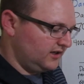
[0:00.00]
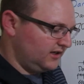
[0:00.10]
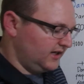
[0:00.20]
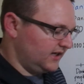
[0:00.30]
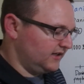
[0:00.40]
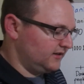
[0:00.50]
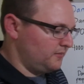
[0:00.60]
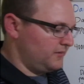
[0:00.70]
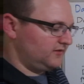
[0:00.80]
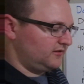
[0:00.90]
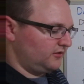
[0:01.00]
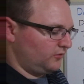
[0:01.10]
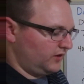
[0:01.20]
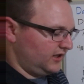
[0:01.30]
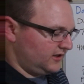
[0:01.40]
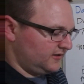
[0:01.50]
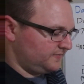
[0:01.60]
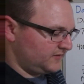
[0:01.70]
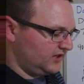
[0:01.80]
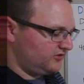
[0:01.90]
and in the midst of the week
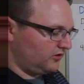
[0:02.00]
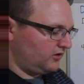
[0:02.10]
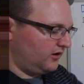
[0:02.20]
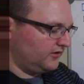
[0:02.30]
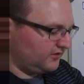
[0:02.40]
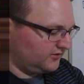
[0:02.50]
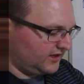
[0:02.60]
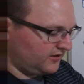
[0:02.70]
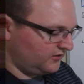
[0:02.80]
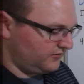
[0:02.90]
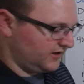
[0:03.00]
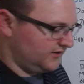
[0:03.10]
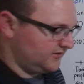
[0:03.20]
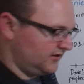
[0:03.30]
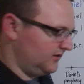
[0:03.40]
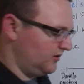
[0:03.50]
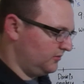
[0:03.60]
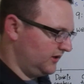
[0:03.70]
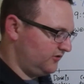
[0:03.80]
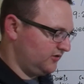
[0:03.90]
he shall cause the sacrifice and the
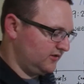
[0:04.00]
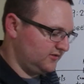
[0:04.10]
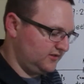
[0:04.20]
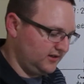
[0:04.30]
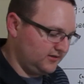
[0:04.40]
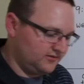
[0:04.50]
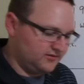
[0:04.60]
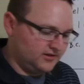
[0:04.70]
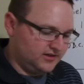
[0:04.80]
oblation to cease,